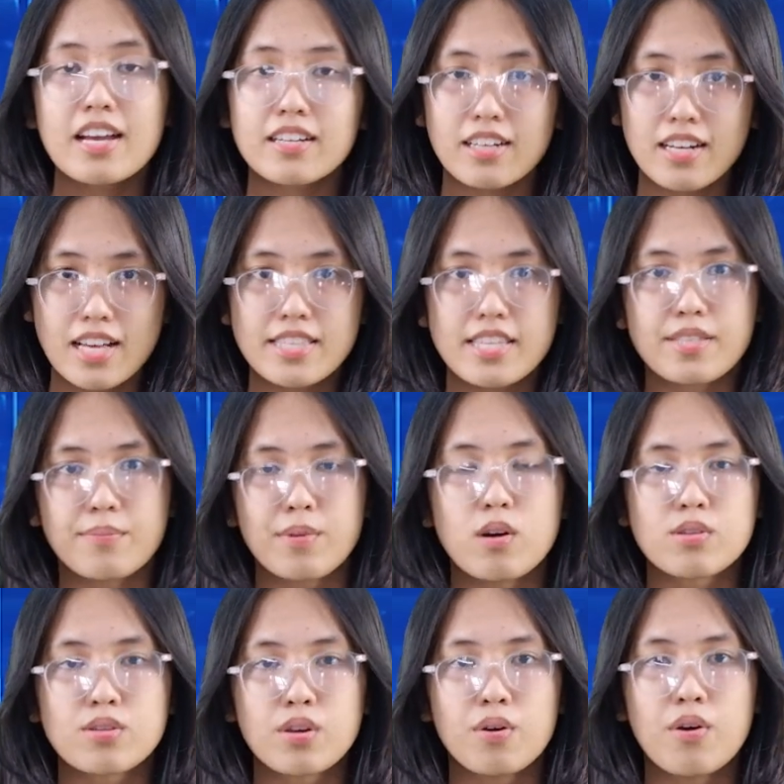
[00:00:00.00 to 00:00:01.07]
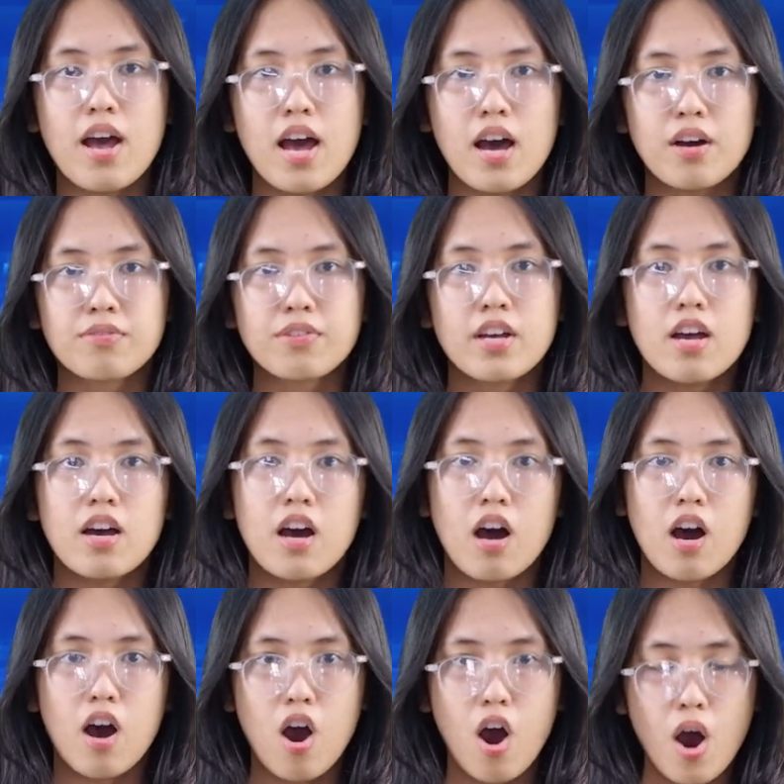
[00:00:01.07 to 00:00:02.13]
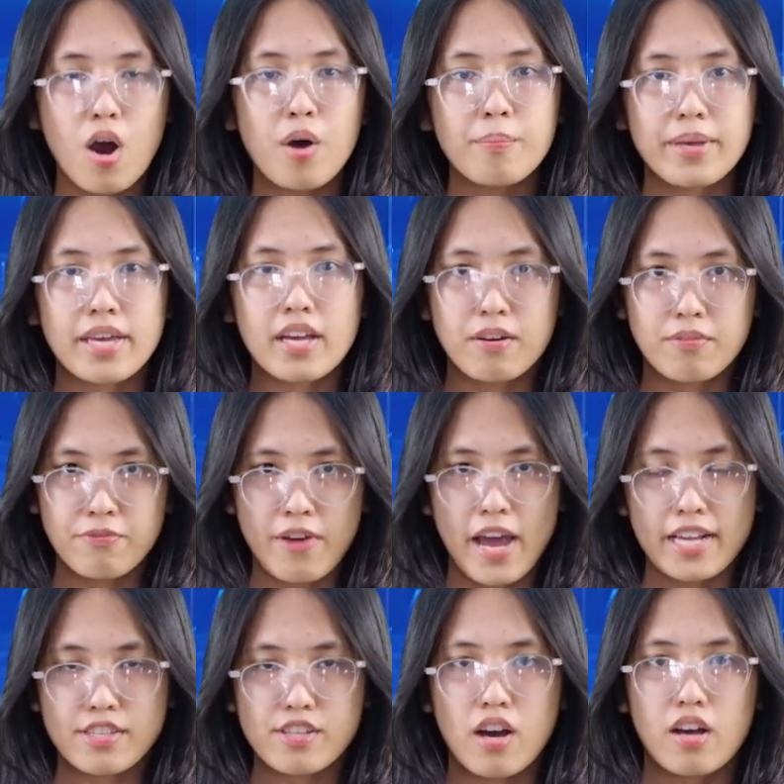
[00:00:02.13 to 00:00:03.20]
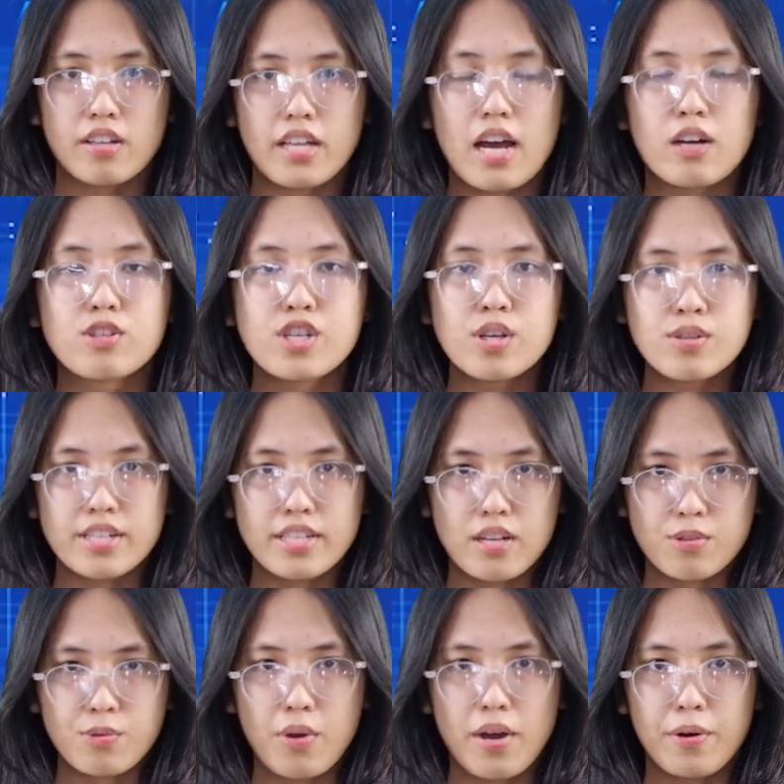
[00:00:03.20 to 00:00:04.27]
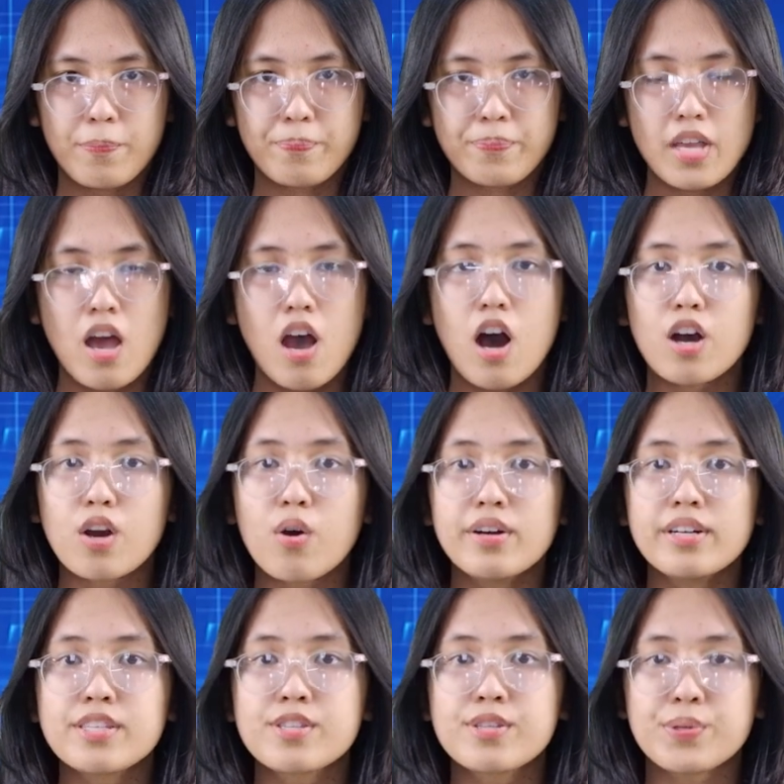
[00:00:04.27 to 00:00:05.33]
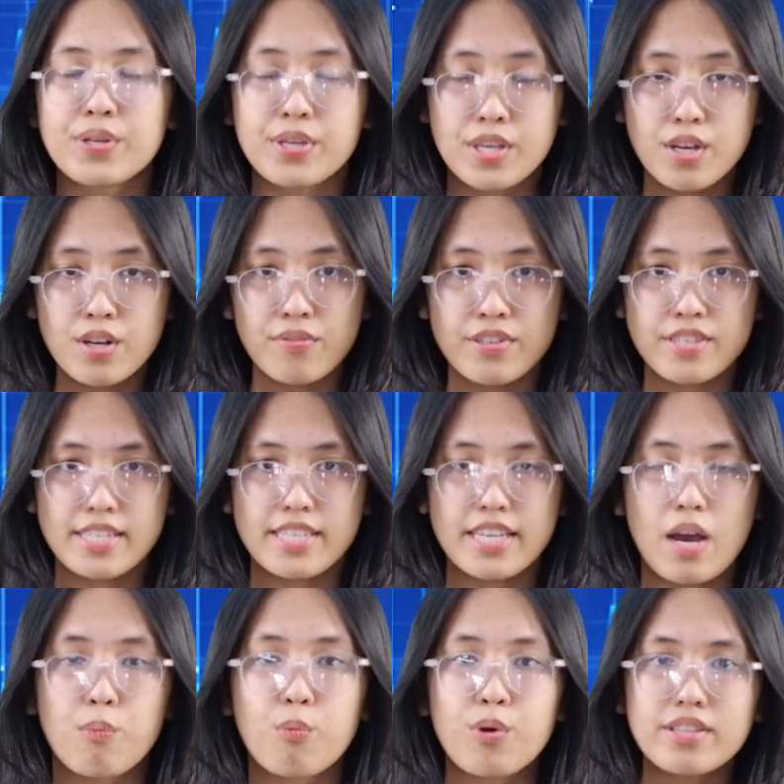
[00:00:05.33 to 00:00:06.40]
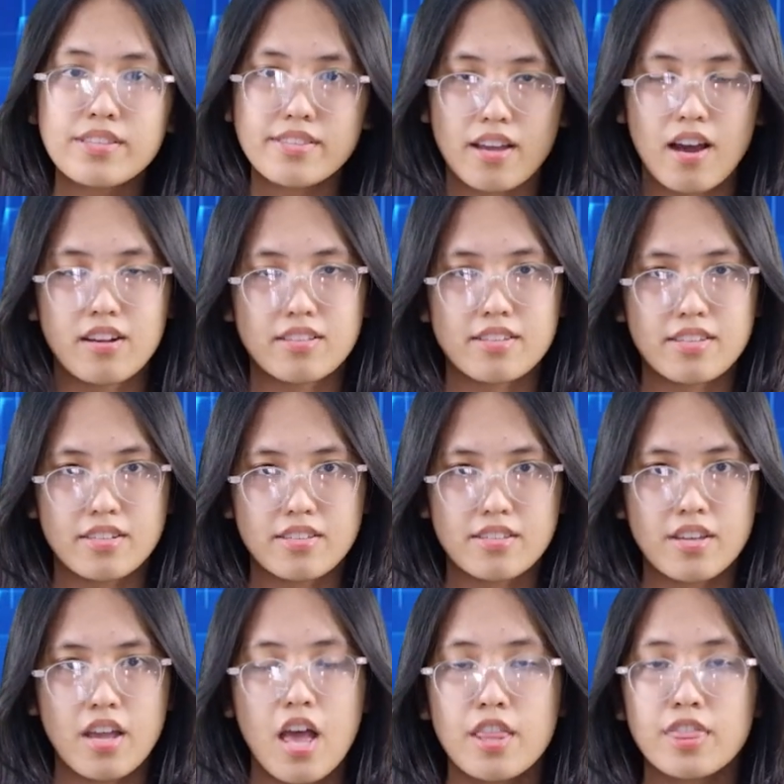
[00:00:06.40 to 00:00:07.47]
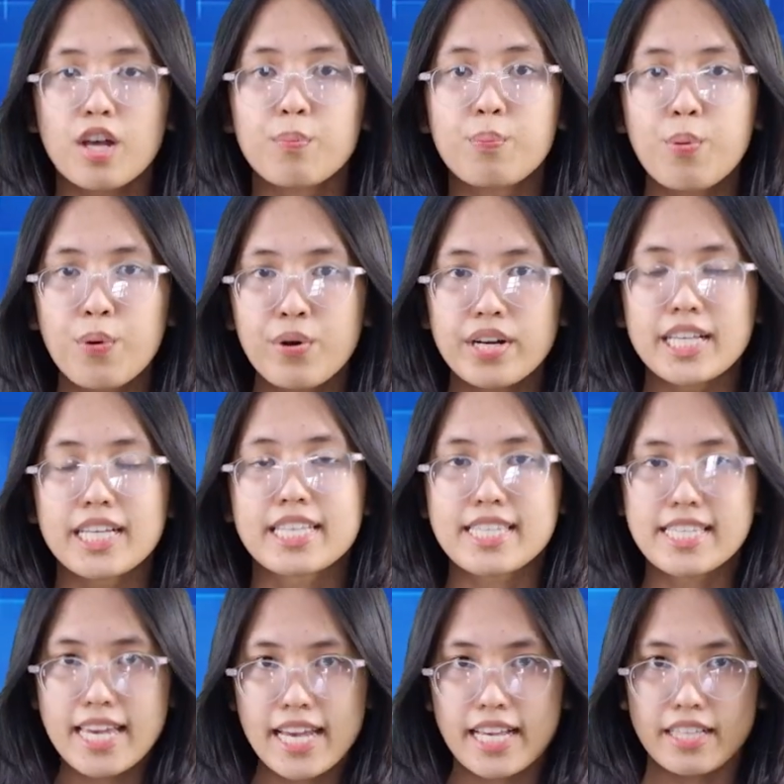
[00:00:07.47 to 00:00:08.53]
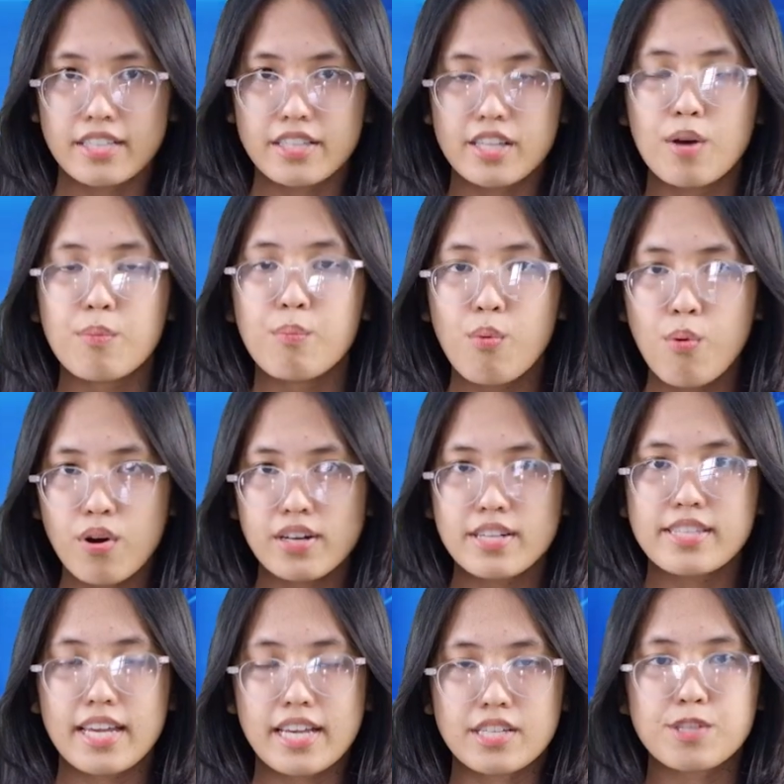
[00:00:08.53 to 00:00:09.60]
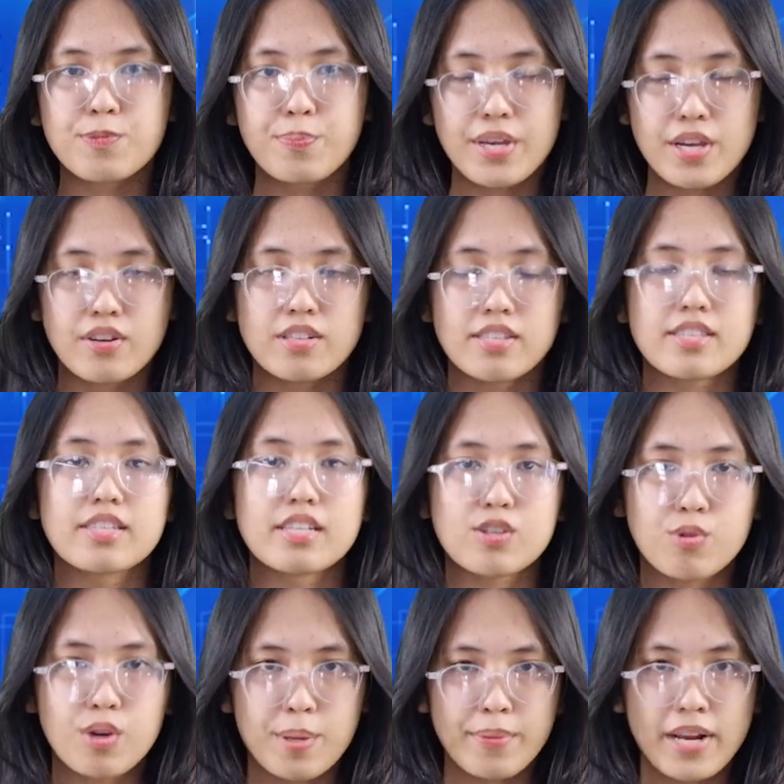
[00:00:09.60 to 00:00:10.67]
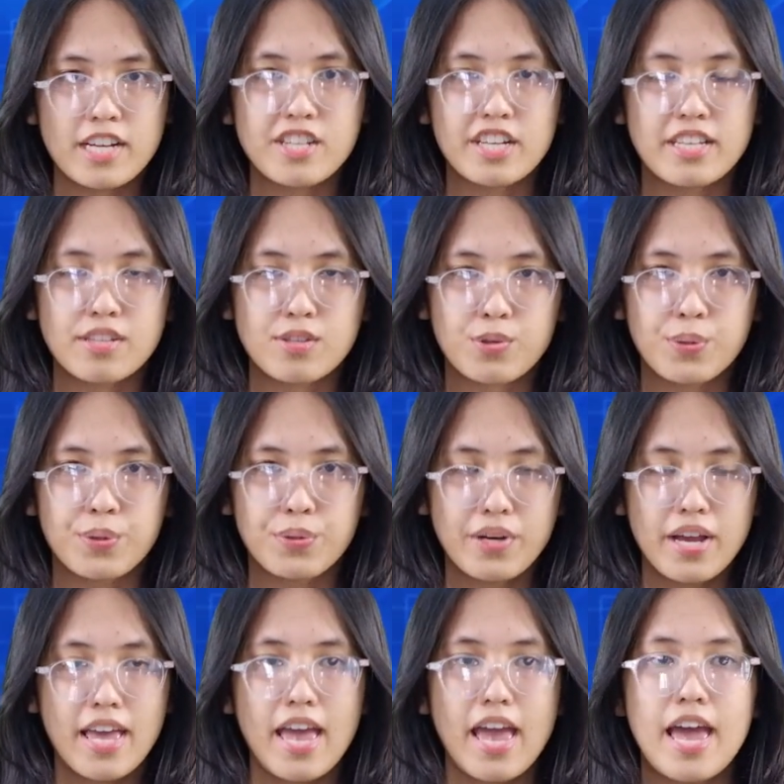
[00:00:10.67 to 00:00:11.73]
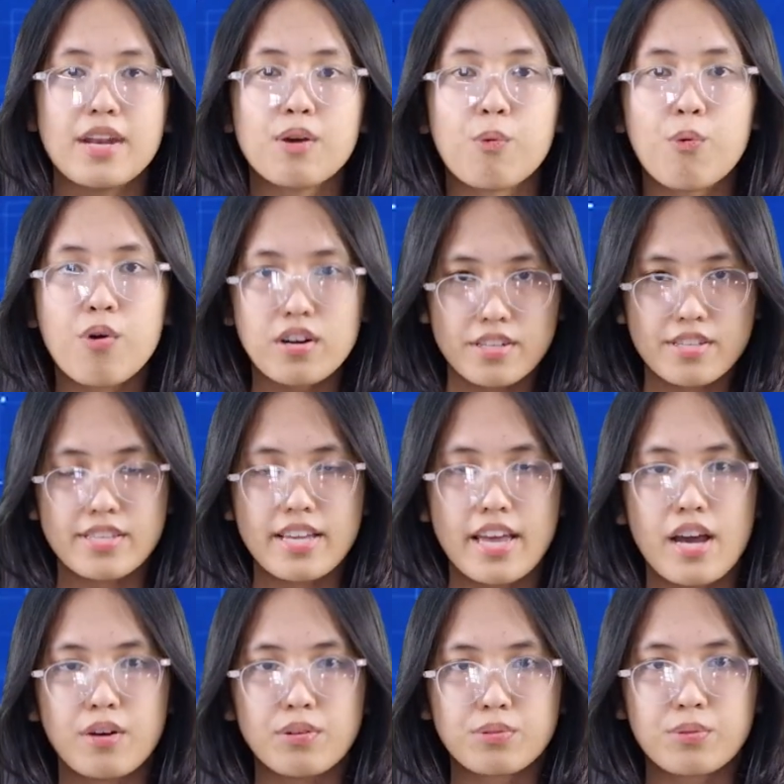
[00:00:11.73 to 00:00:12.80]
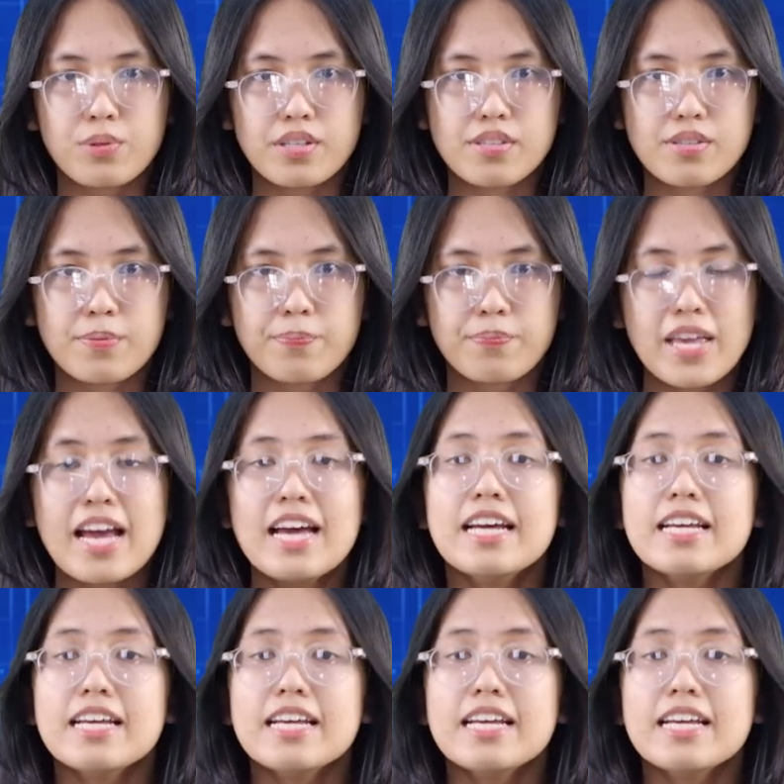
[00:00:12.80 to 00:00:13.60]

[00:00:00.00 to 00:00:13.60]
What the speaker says: Classism also have a harming effect on our children as well. According to the University of Wisconsin, the poorer the teen, the more they experience discrimination at school and the worse their health was.